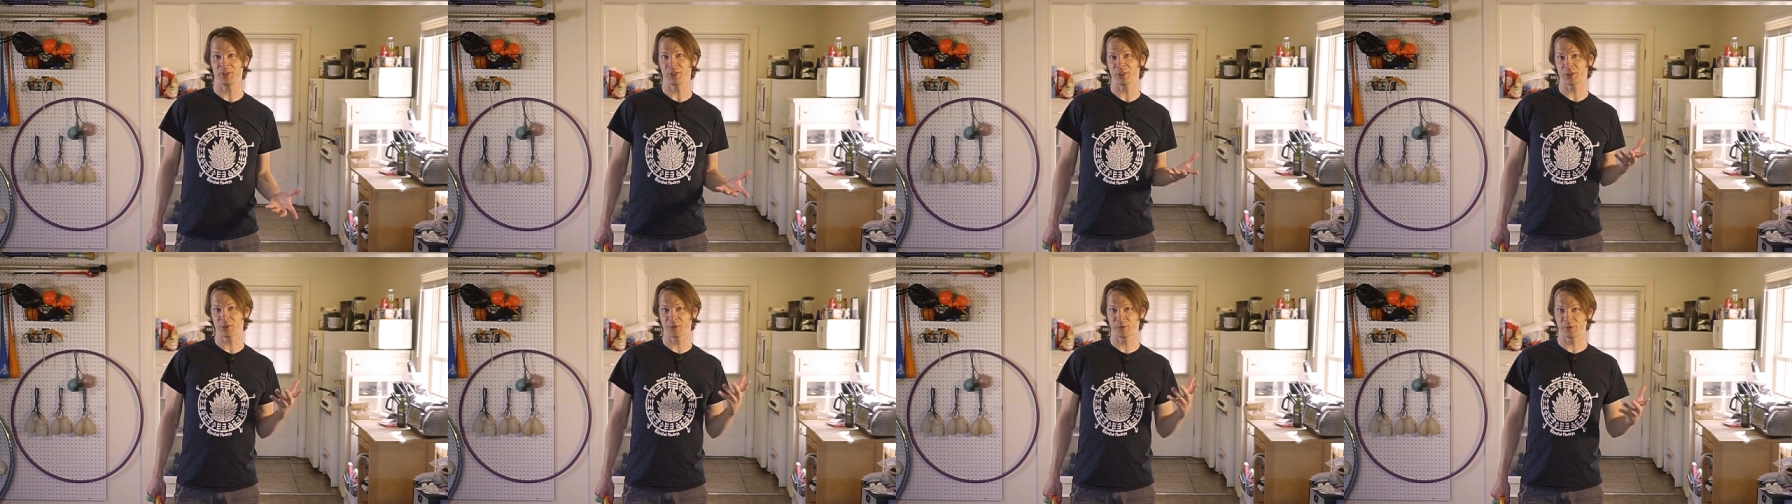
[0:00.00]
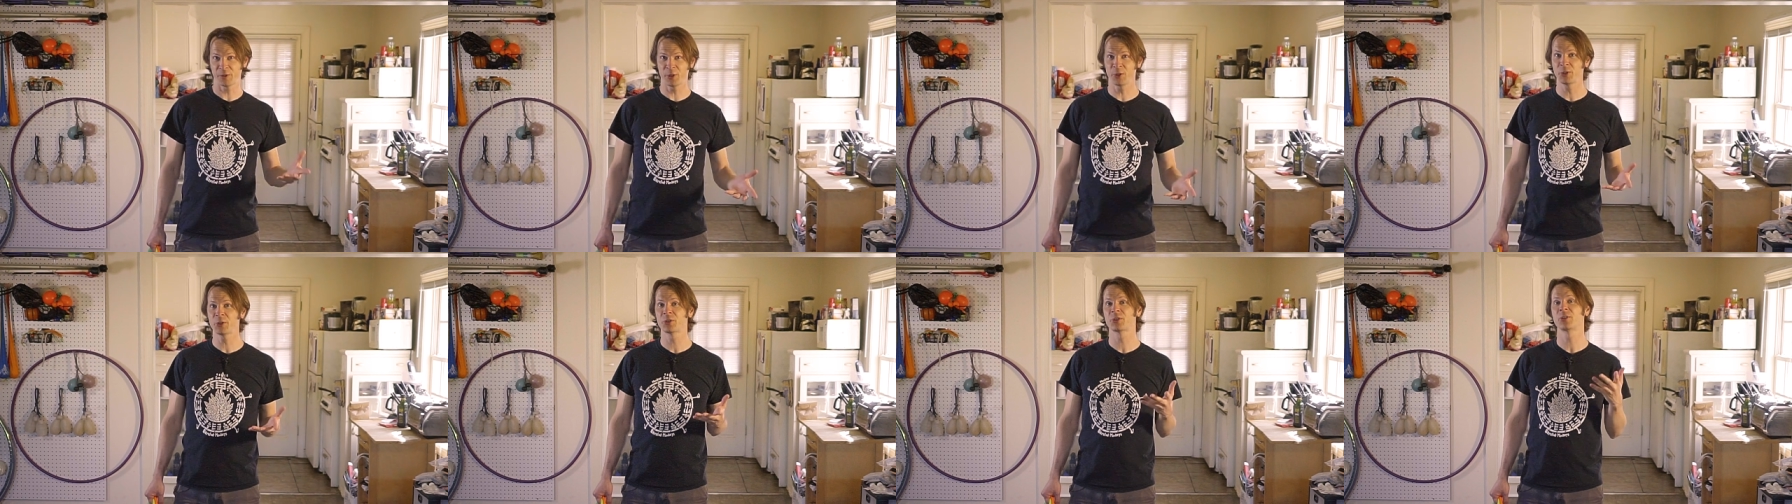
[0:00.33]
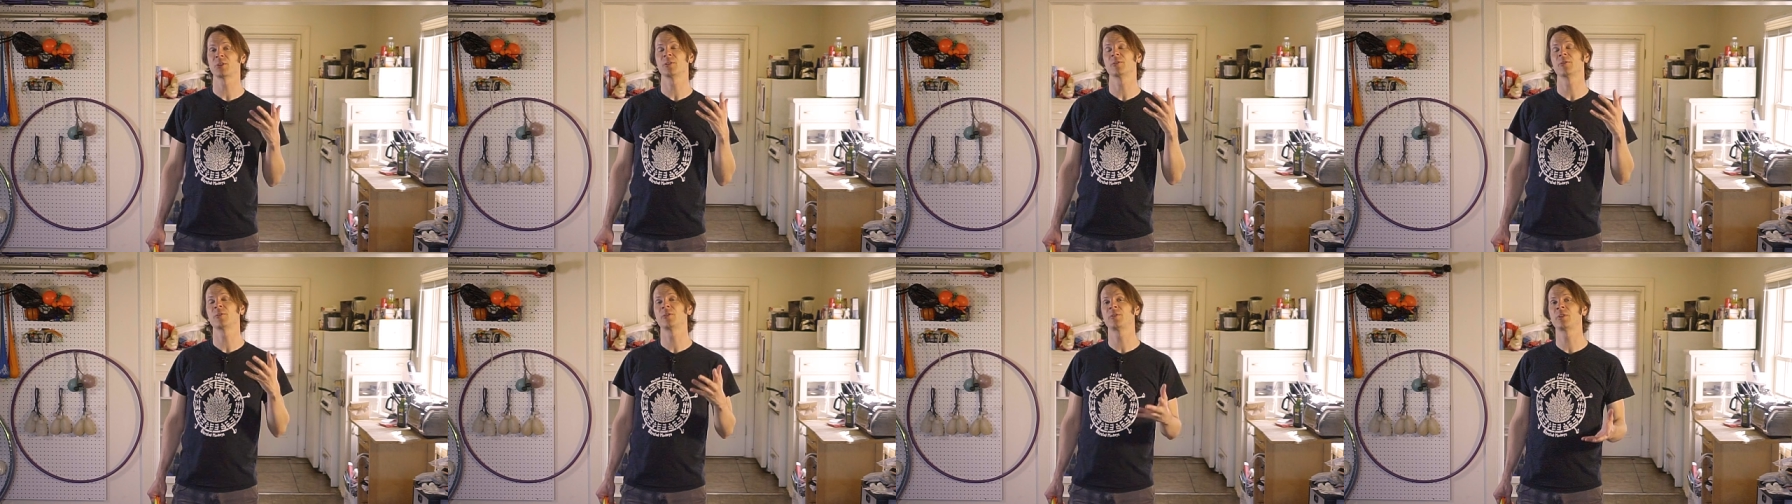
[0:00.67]
his first
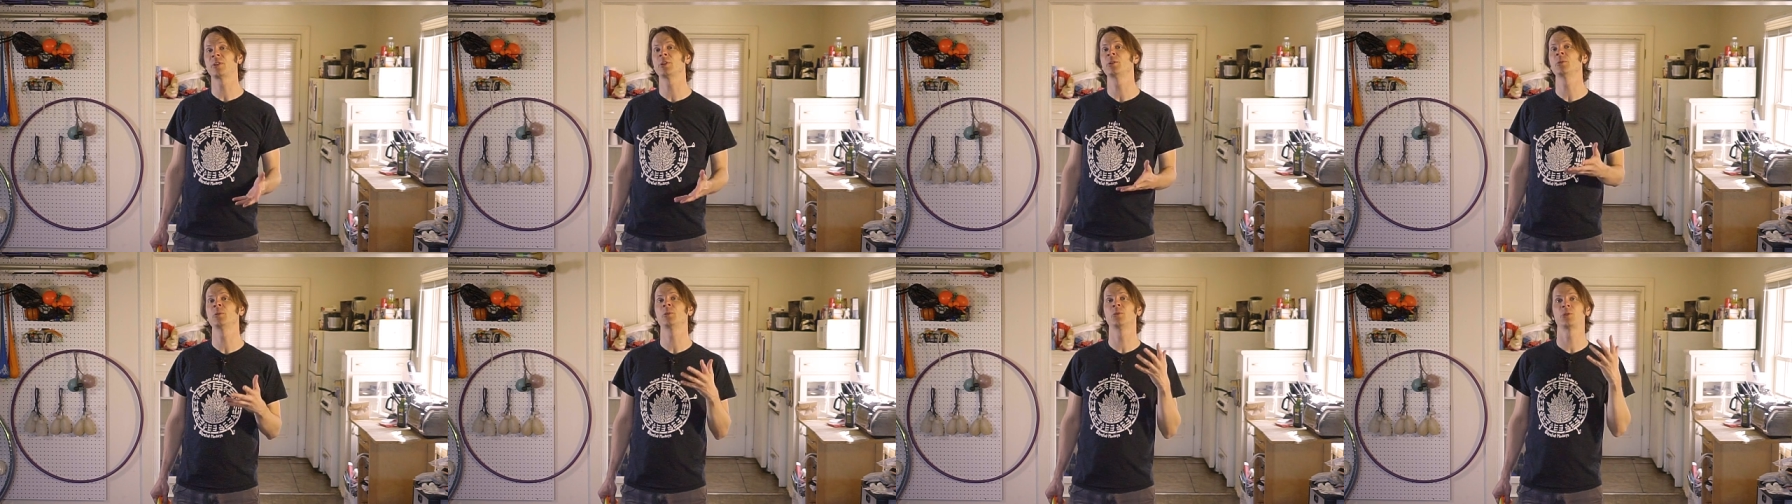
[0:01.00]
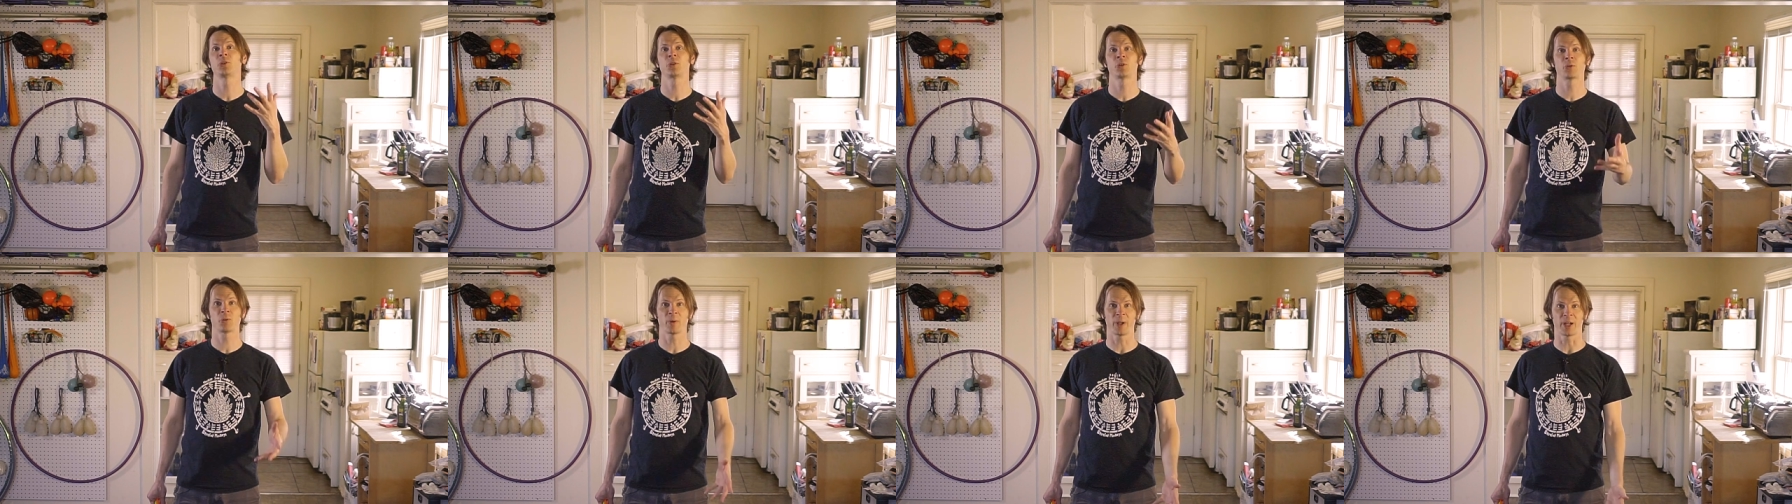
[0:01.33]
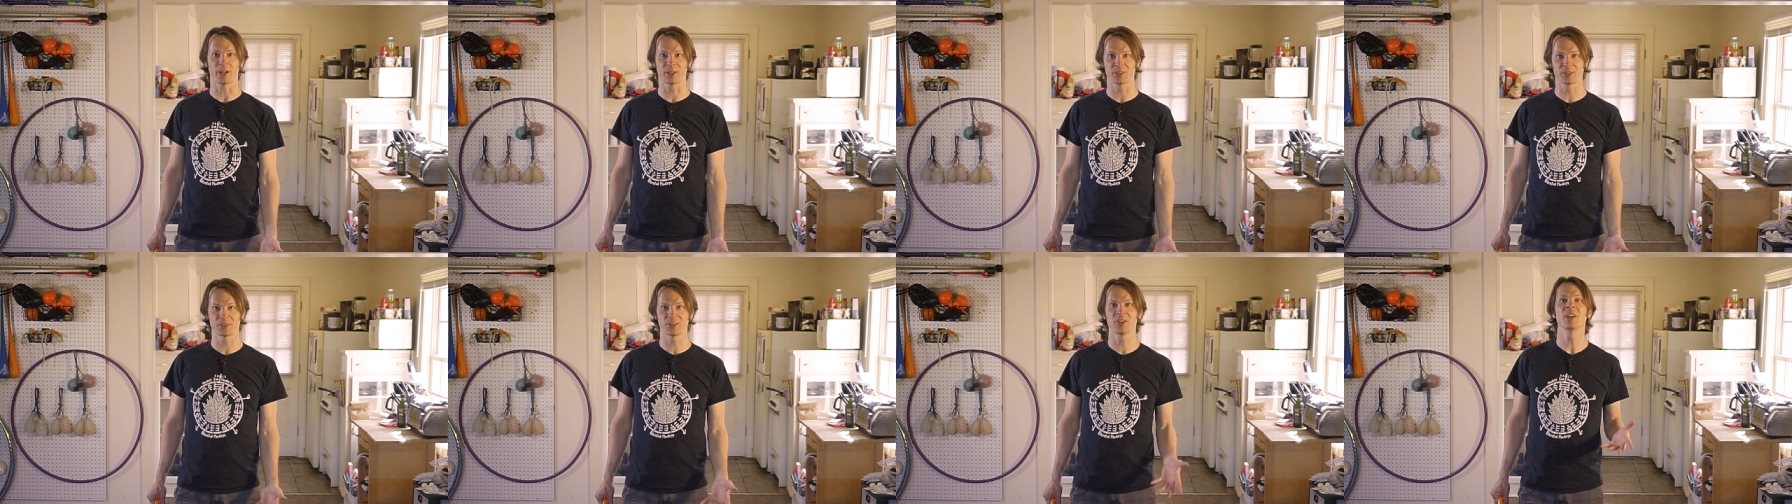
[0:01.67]
few
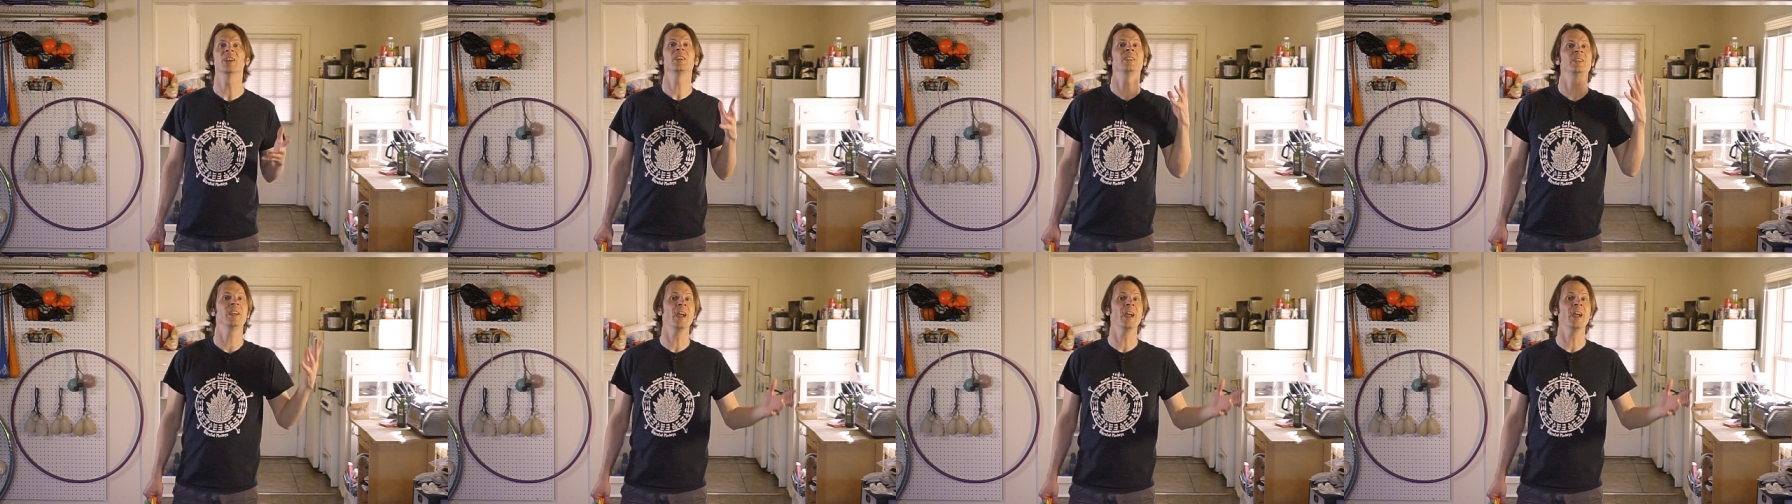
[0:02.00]
tricks.